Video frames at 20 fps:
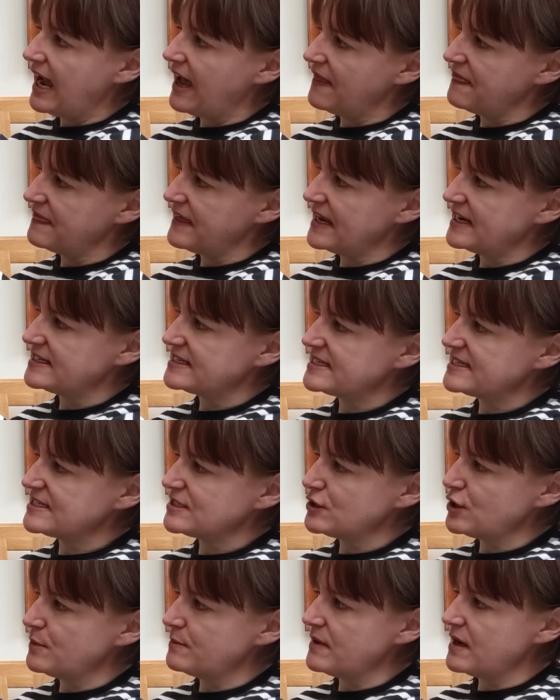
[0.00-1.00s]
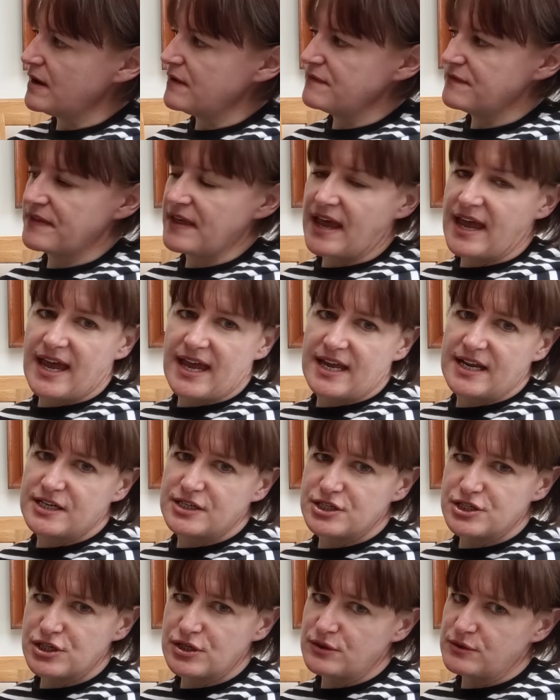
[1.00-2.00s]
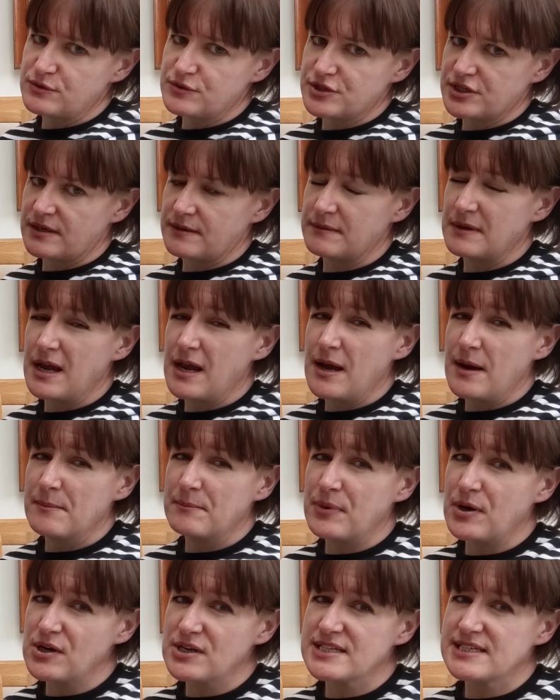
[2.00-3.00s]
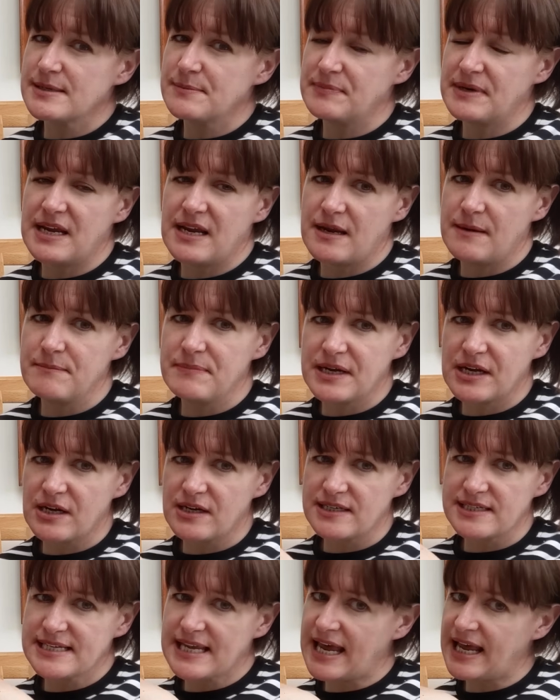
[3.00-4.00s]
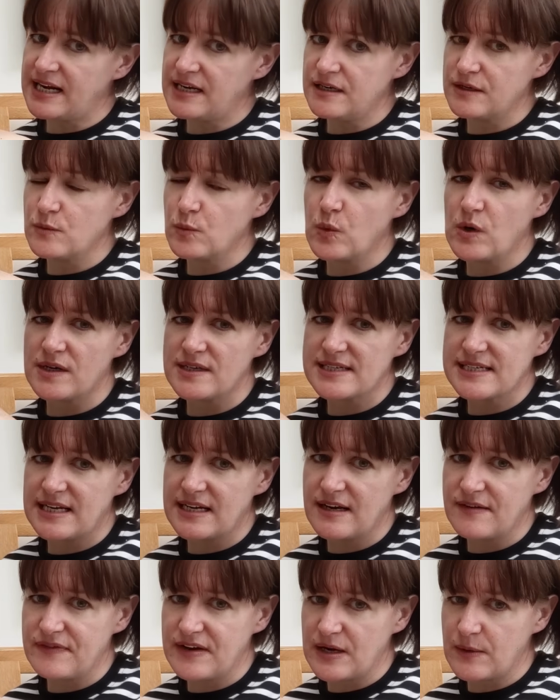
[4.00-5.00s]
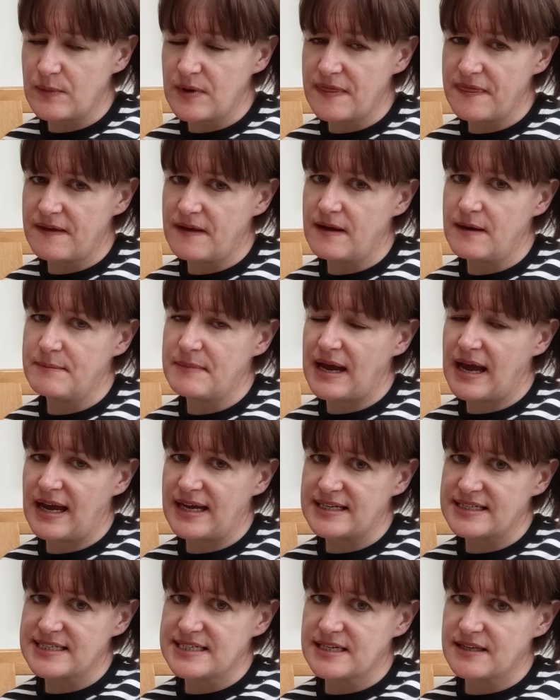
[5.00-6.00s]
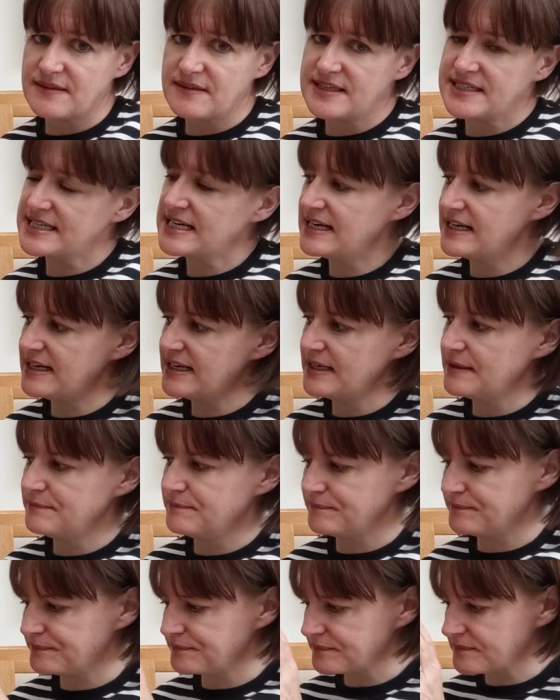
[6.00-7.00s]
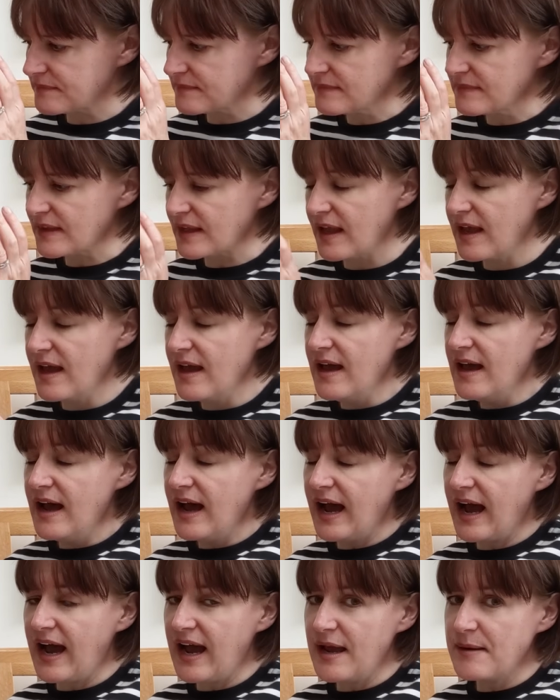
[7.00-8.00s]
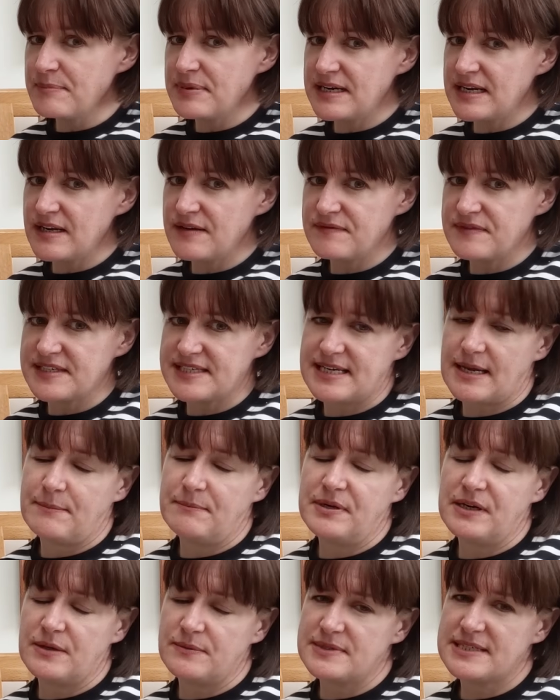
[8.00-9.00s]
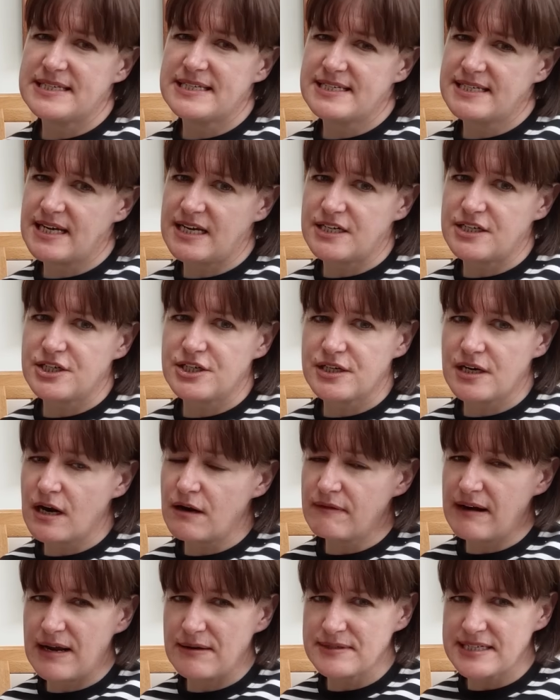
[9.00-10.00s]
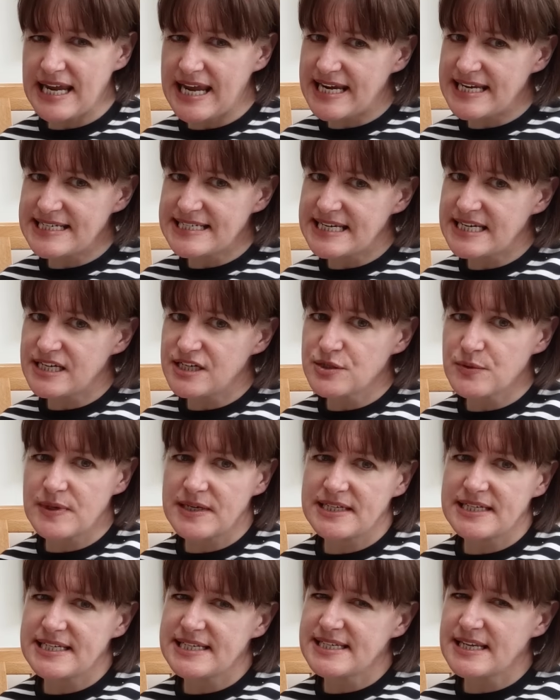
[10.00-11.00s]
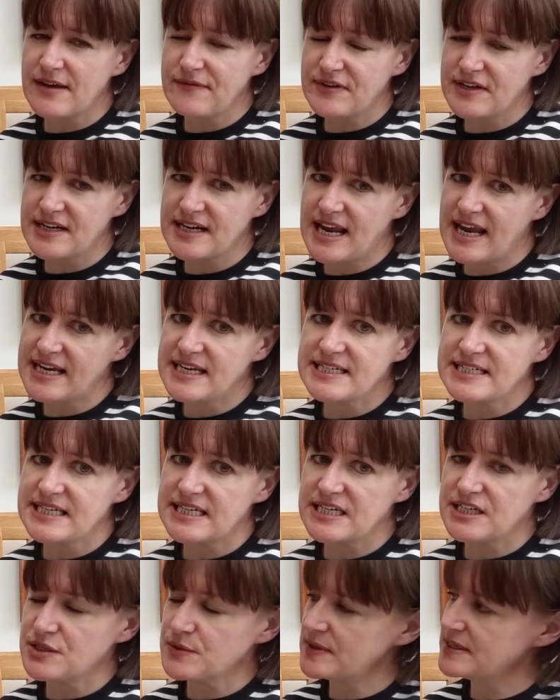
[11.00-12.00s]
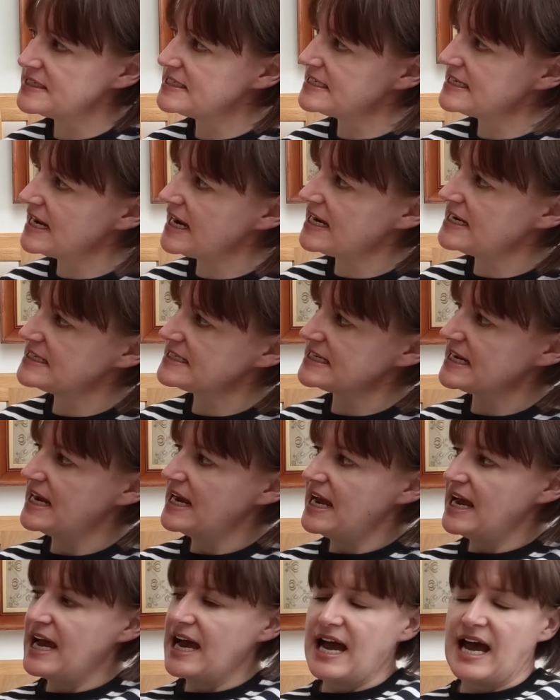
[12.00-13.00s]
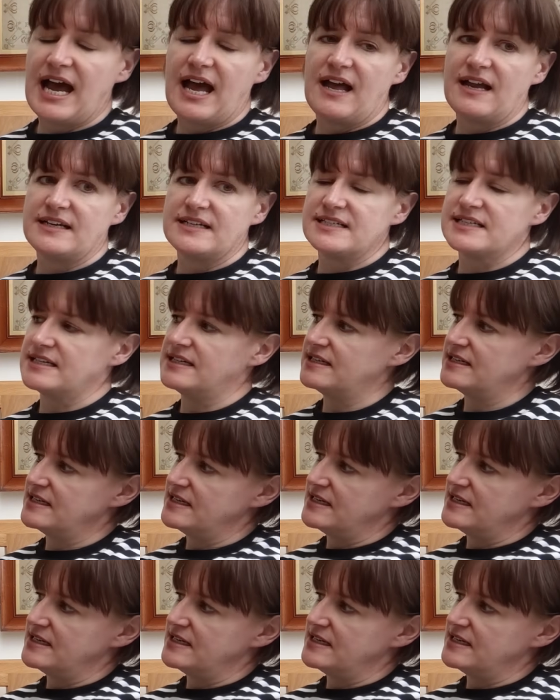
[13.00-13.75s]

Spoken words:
and then some of their children, possibly because Helen was living with them at the time. I believe the sampler was stitched around 1827, 1828, and